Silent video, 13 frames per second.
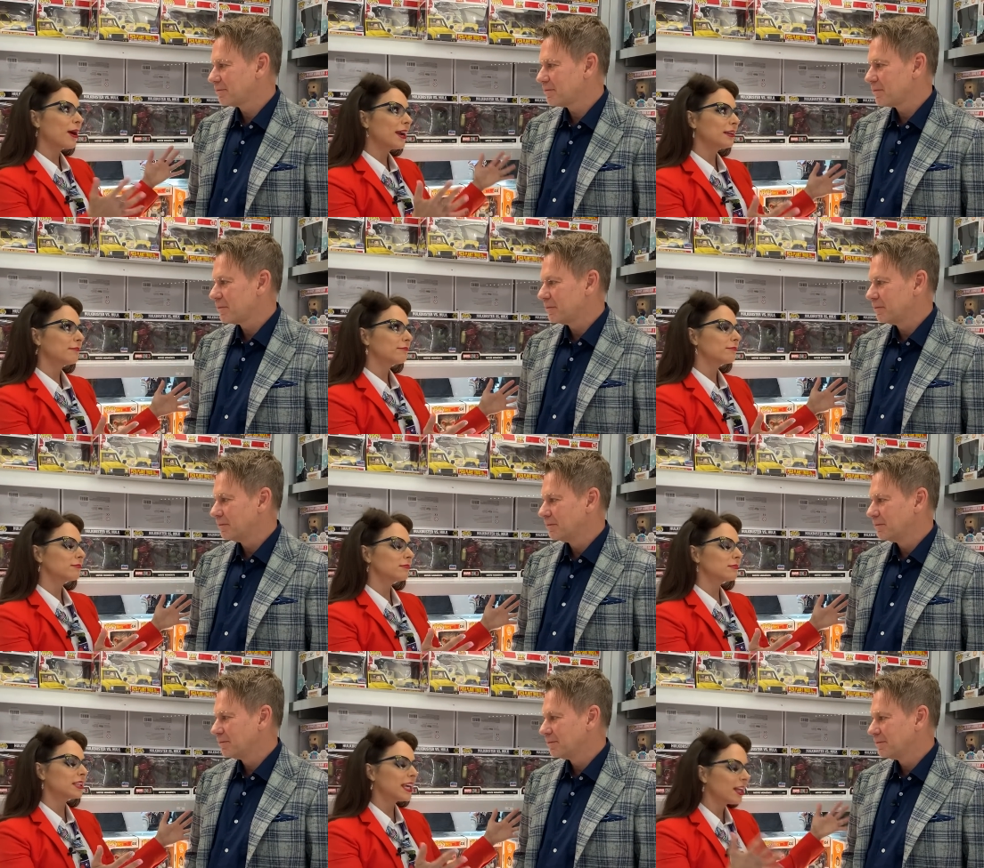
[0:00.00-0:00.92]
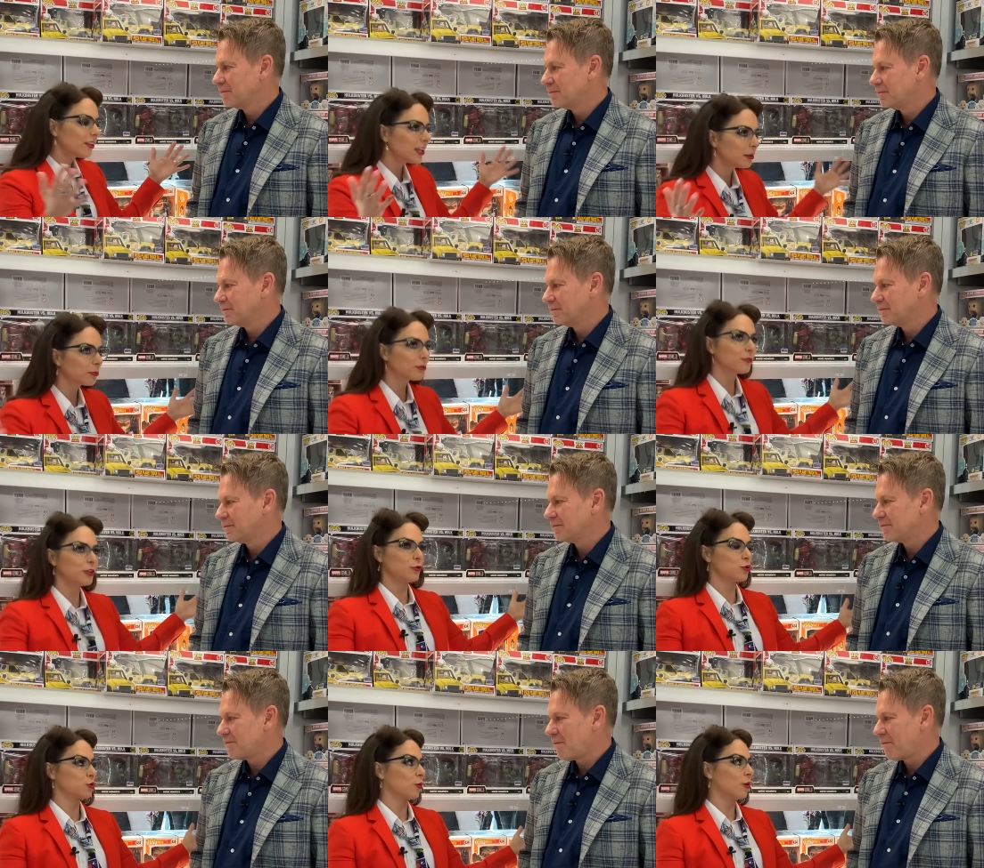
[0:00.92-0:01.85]
Speaker 1: Brian, killing it per the
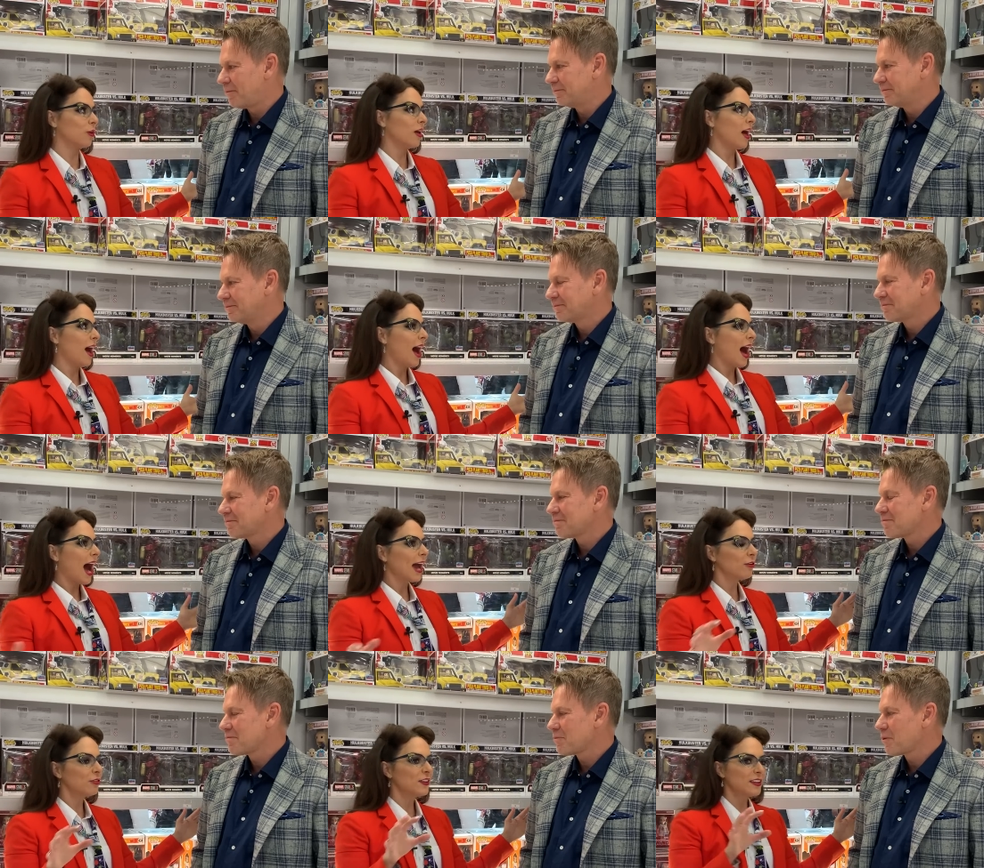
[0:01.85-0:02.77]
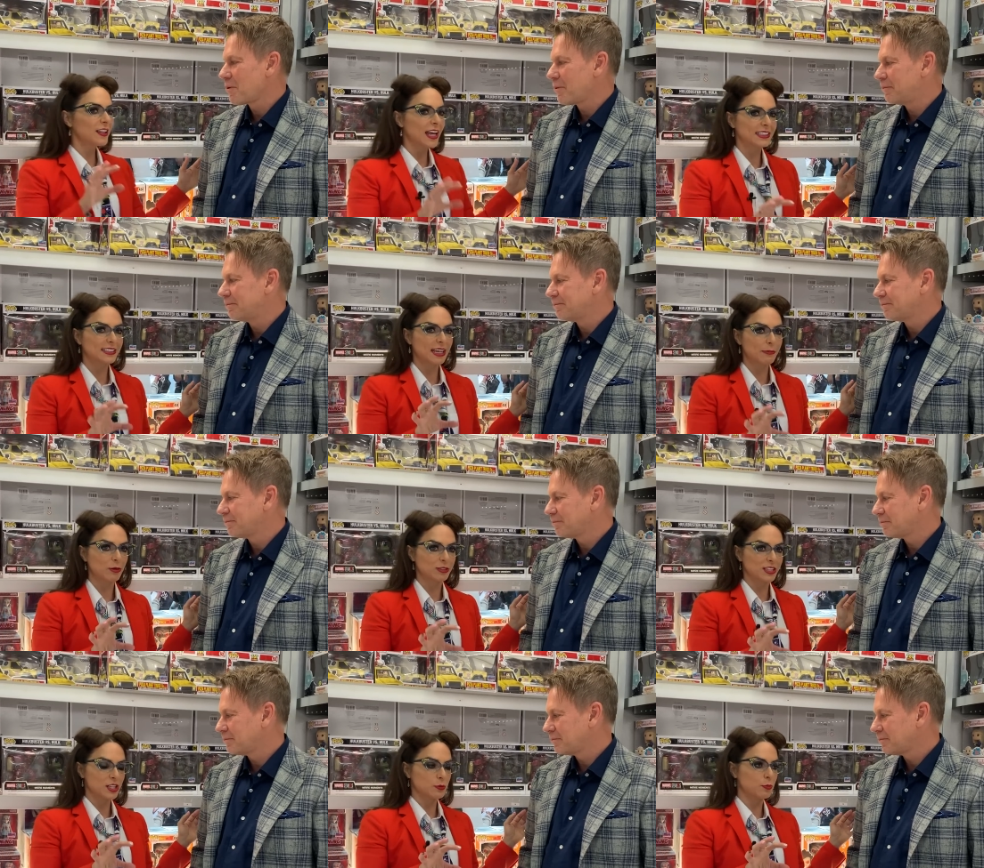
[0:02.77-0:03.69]
usual. I don't think the last time I
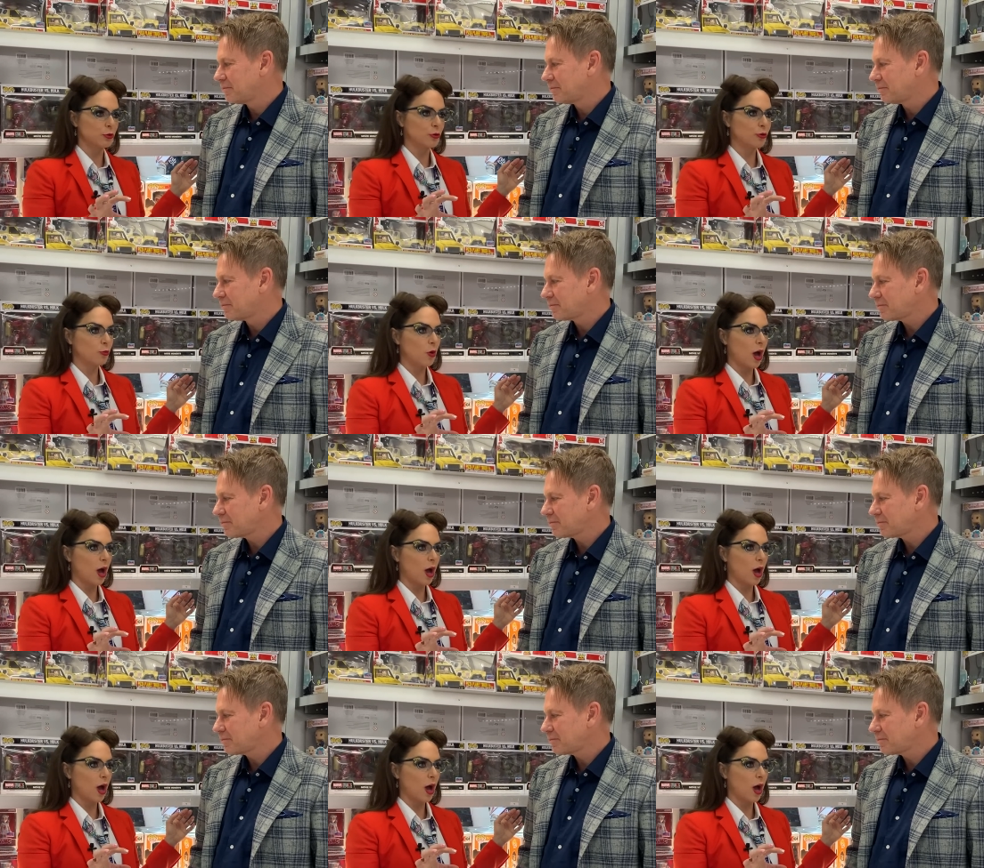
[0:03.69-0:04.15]
was in this booth,